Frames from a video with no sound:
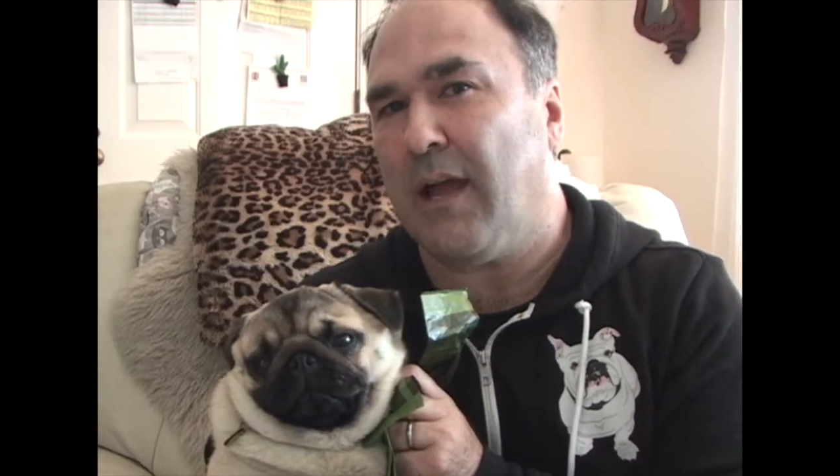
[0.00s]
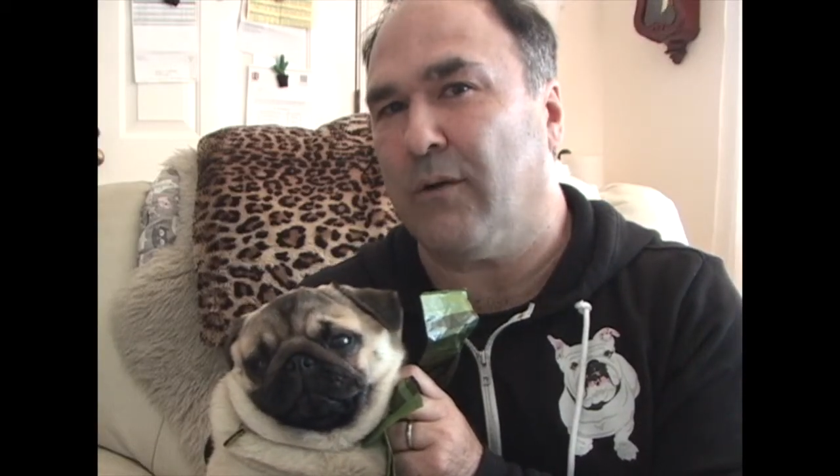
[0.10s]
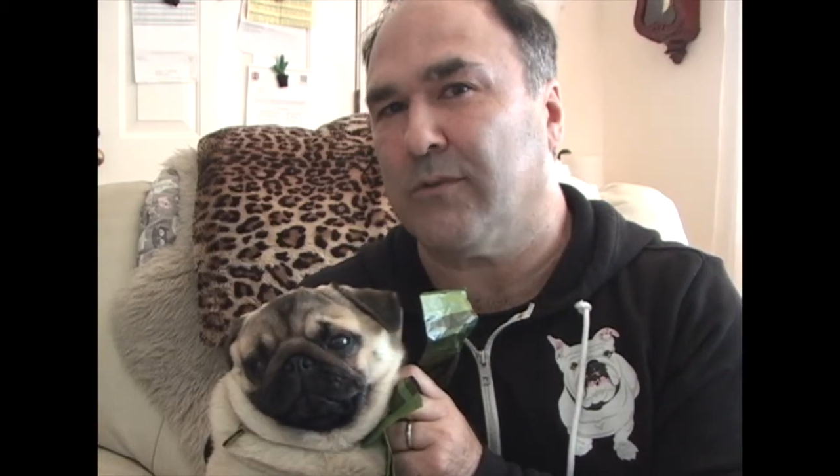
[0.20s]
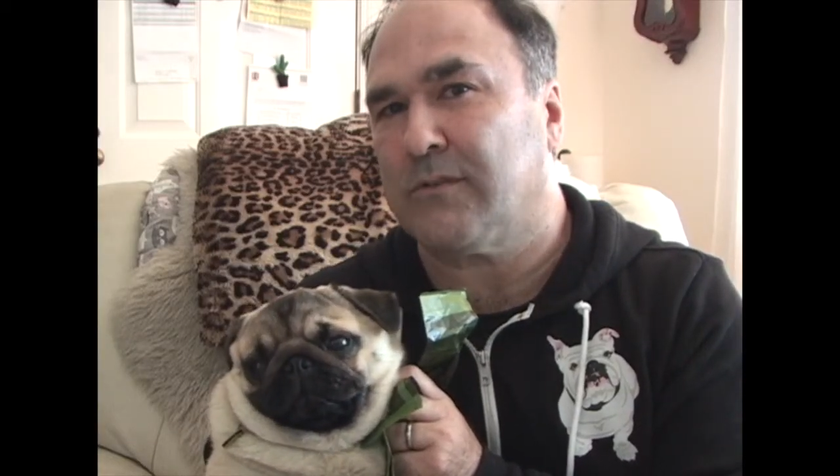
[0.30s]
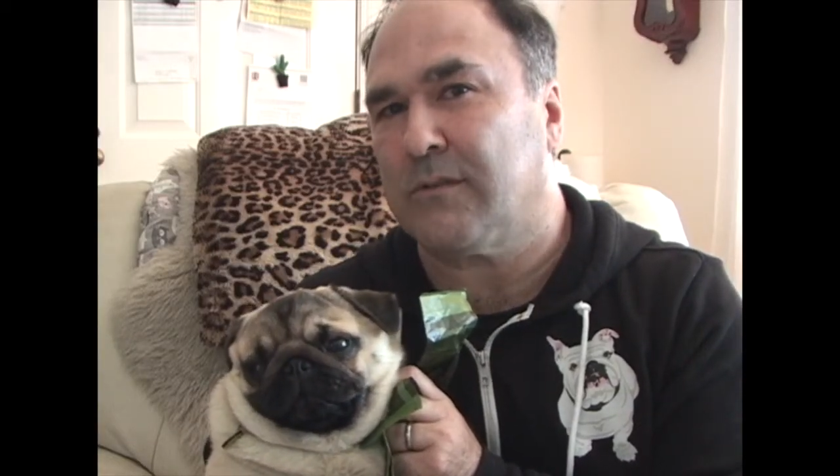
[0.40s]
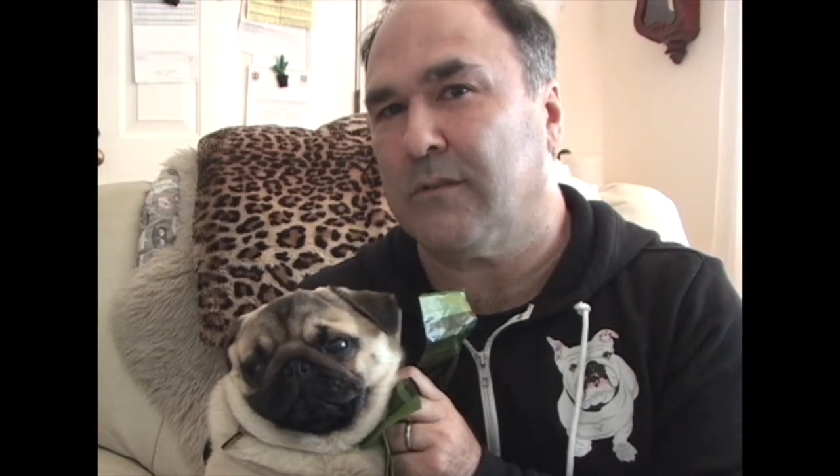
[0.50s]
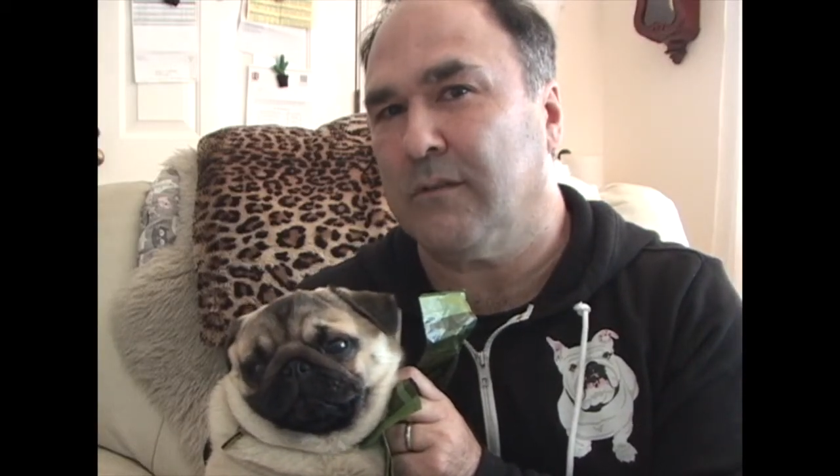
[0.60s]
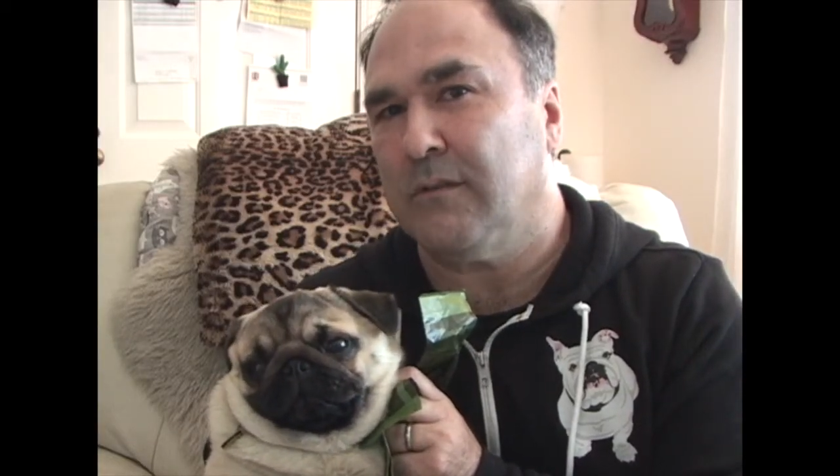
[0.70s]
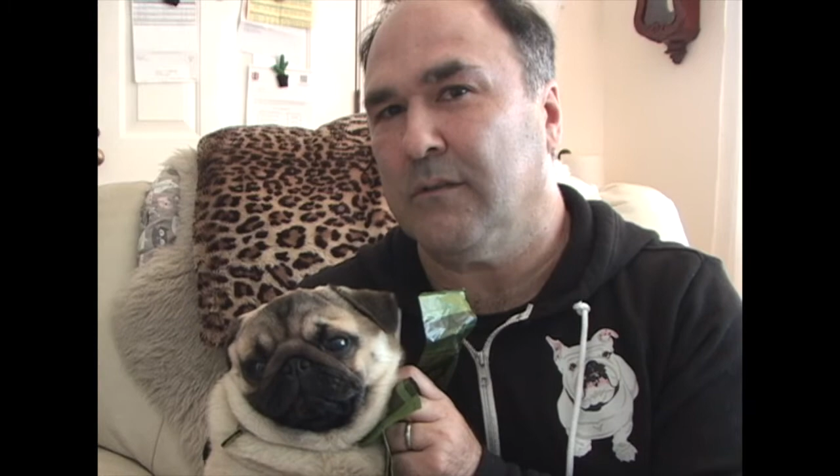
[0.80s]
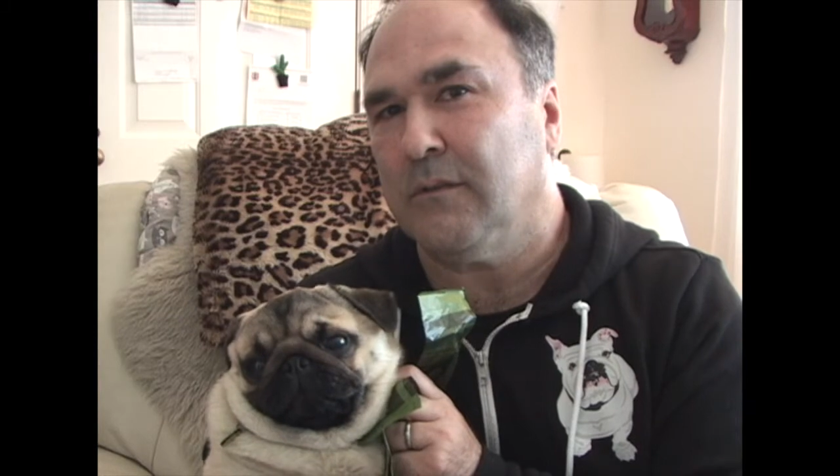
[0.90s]
house.
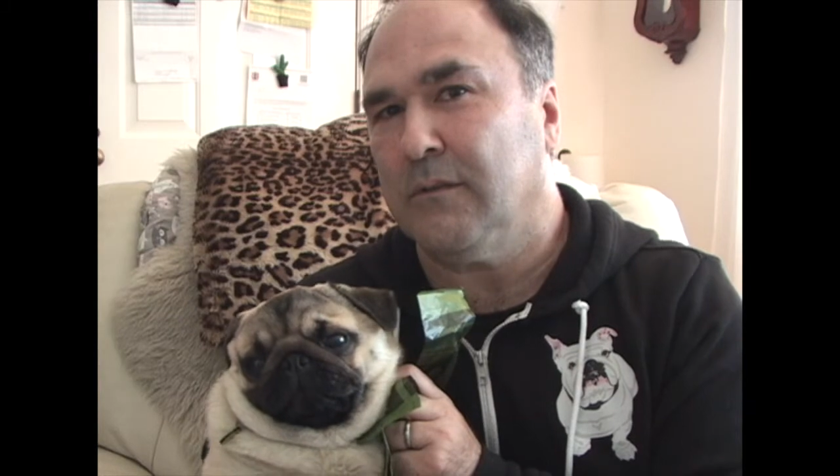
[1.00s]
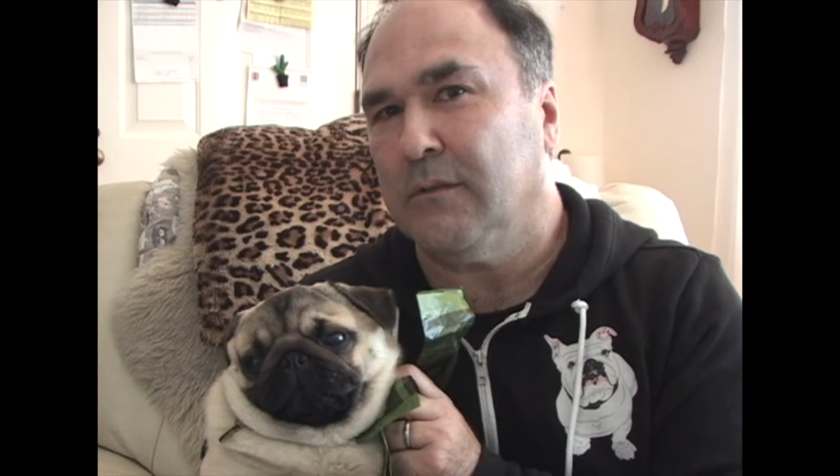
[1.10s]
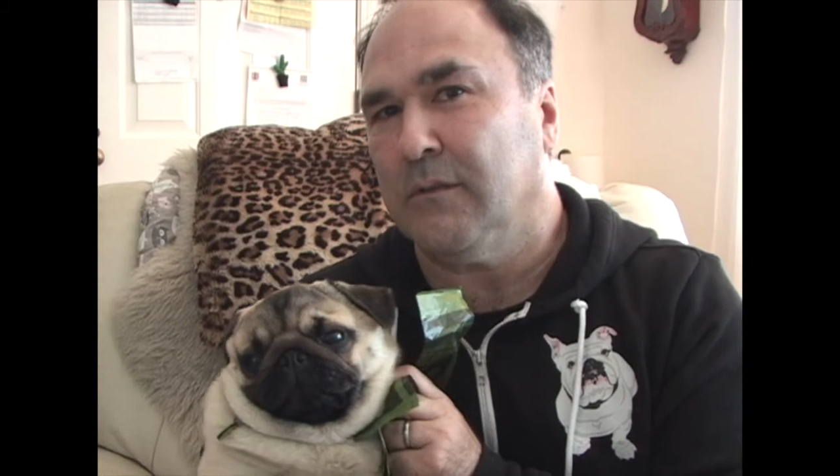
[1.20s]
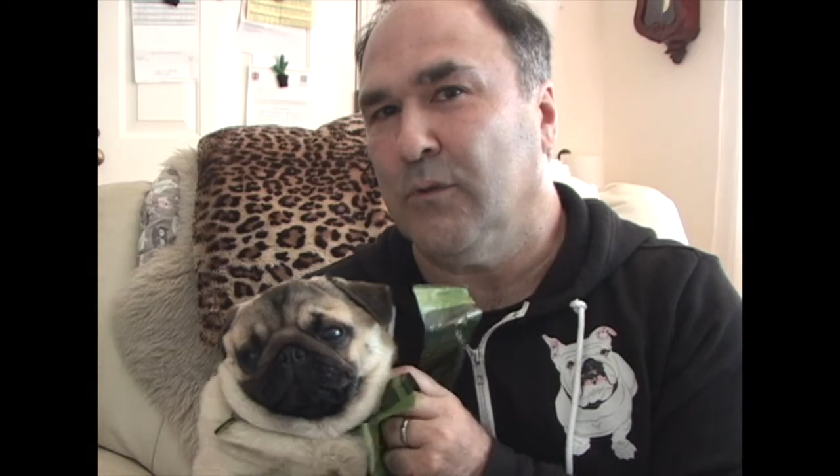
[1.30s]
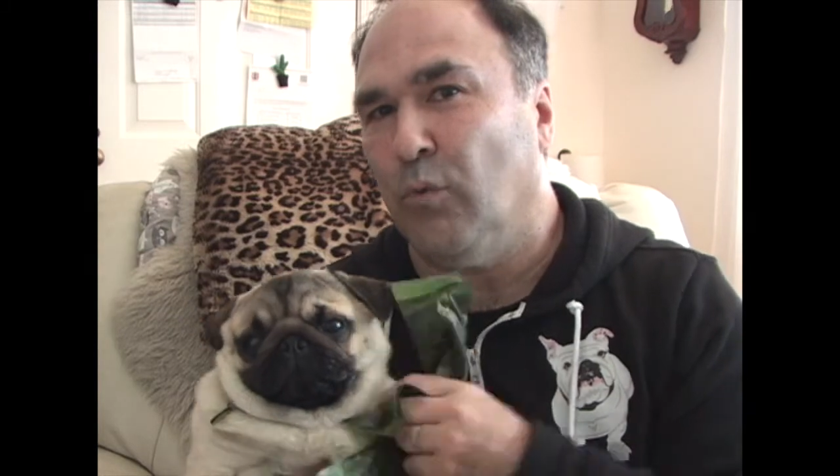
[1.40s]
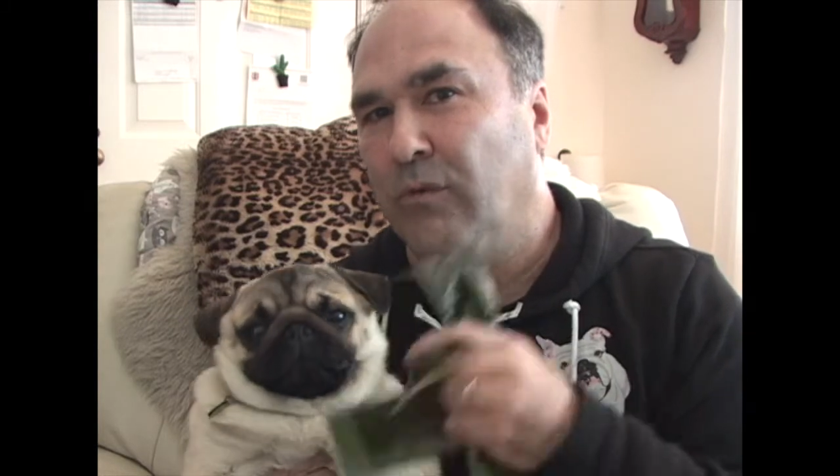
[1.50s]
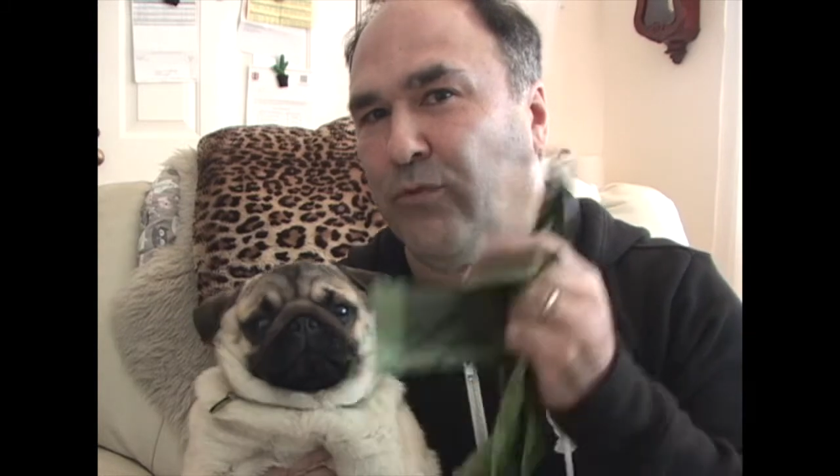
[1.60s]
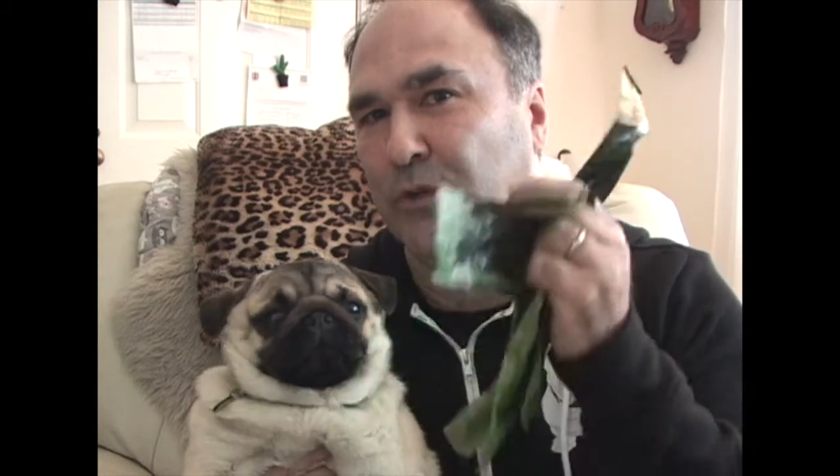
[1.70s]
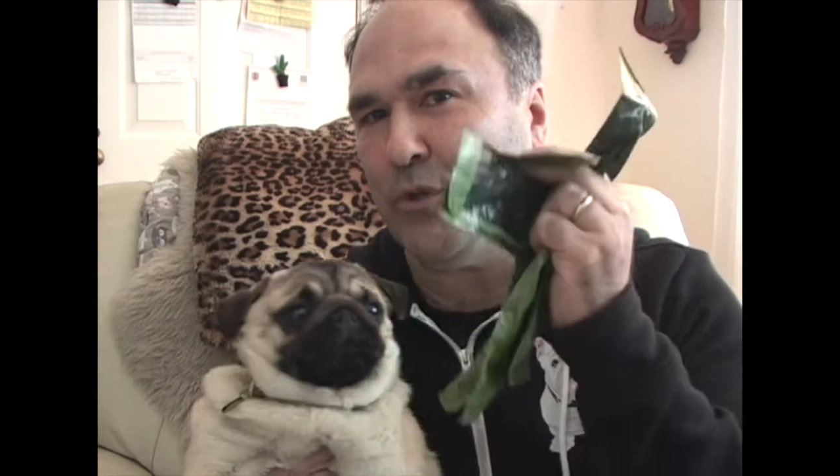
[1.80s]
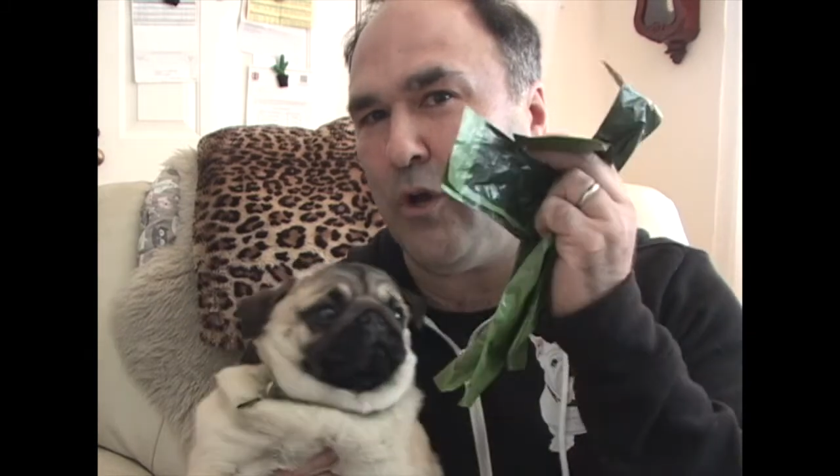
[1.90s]
One
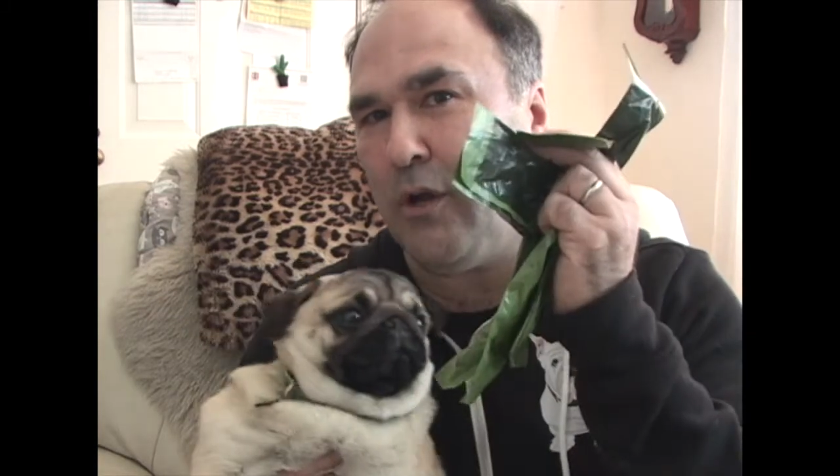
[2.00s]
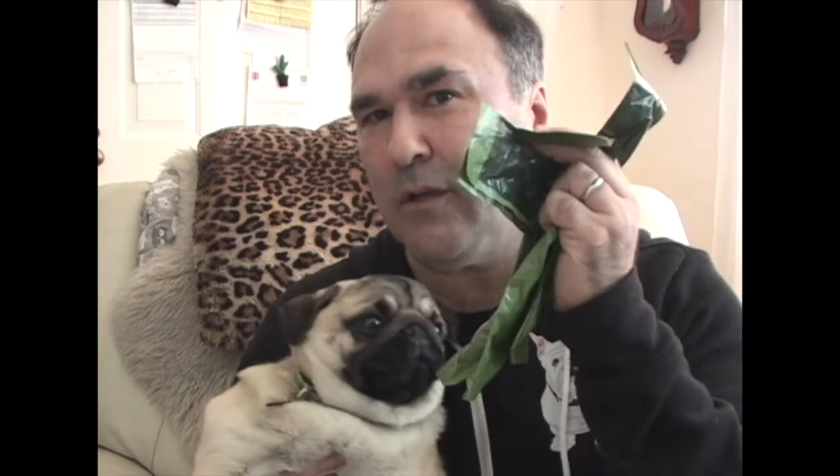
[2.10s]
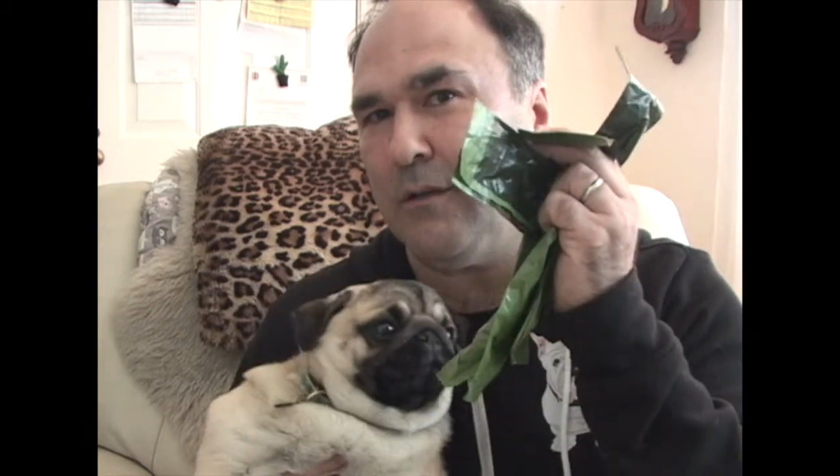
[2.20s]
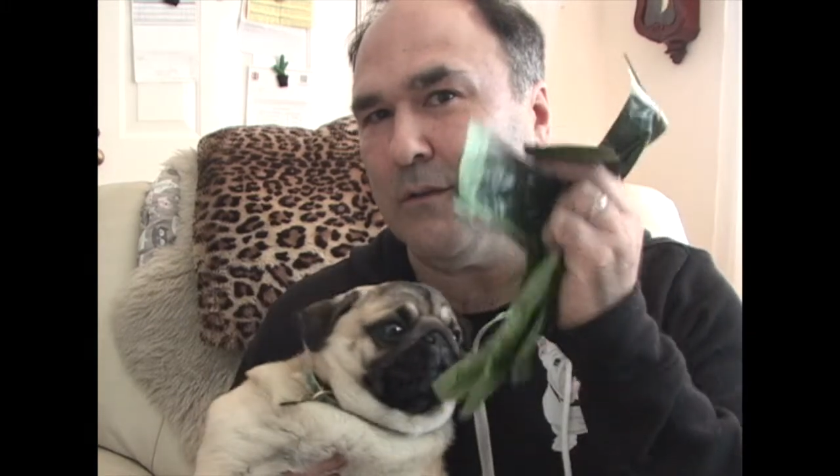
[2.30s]
for your dog,